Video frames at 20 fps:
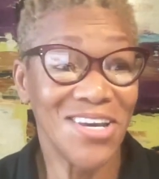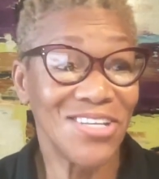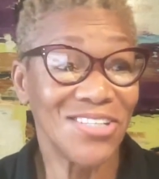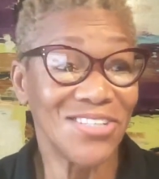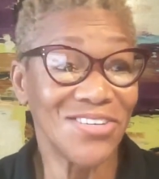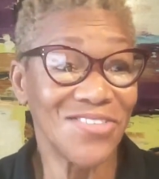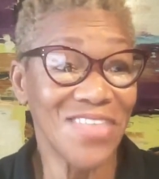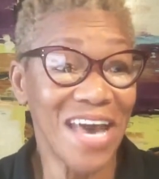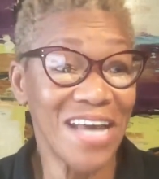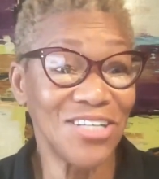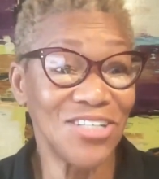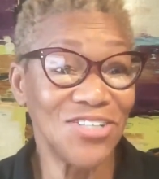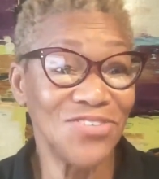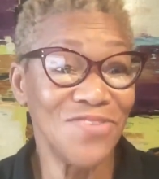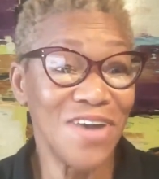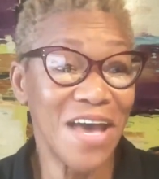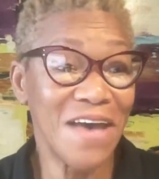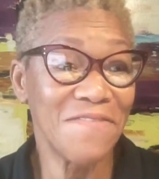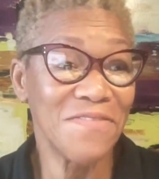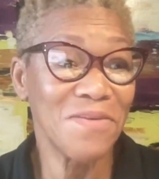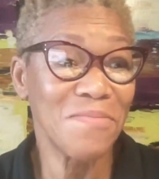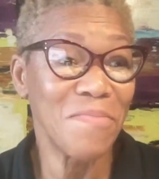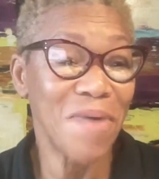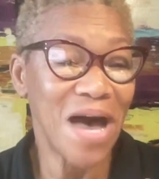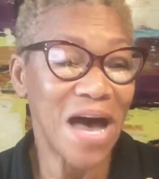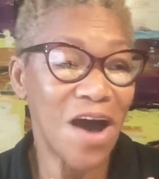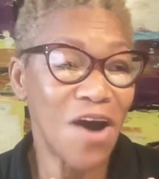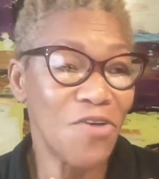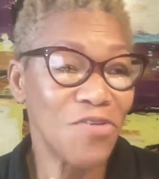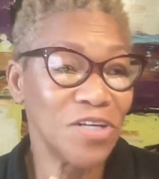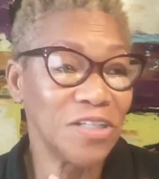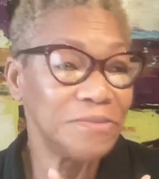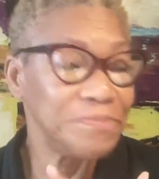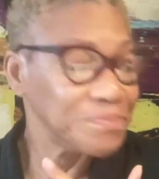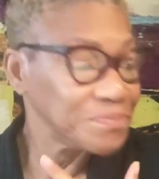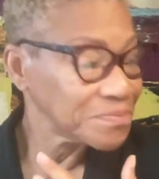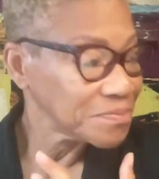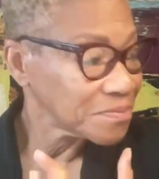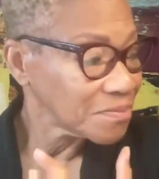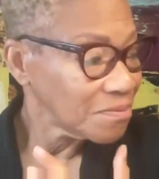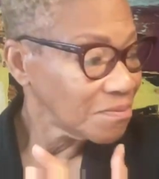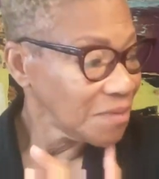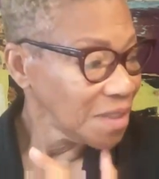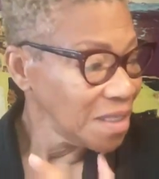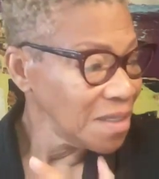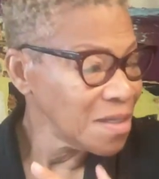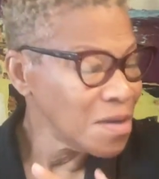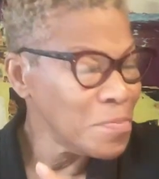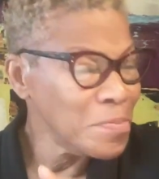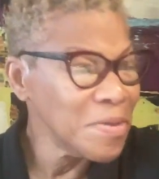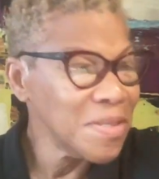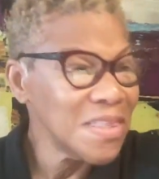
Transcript: So that's You Have the Power couple